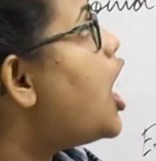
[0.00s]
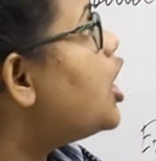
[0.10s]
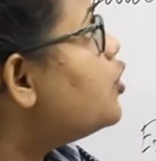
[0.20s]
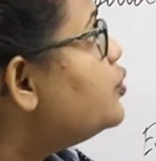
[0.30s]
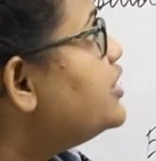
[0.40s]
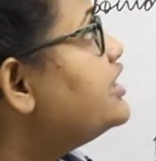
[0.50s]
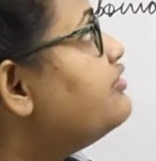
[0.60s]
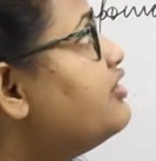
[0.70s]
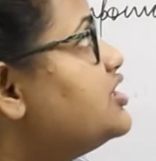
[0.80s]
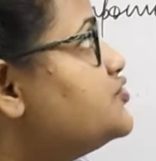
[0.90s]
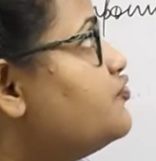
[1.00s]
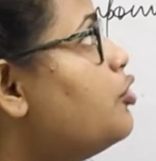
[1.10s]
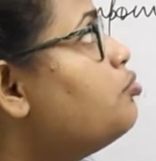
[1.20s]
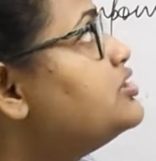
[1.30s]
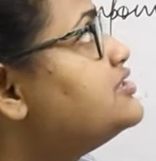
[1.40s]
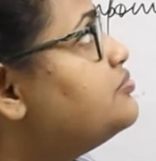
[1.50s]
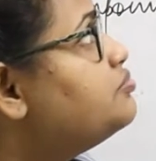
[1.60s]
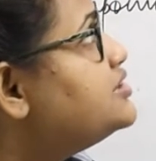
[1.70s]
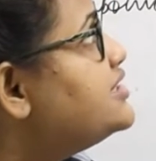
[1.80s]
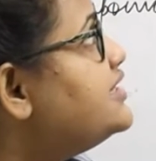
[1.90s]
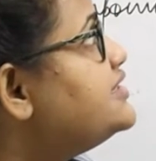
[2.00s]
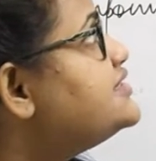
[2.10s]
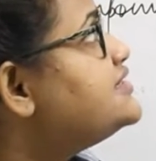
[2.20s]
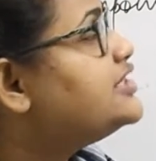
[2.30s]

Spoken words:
how we can transform a simple sentence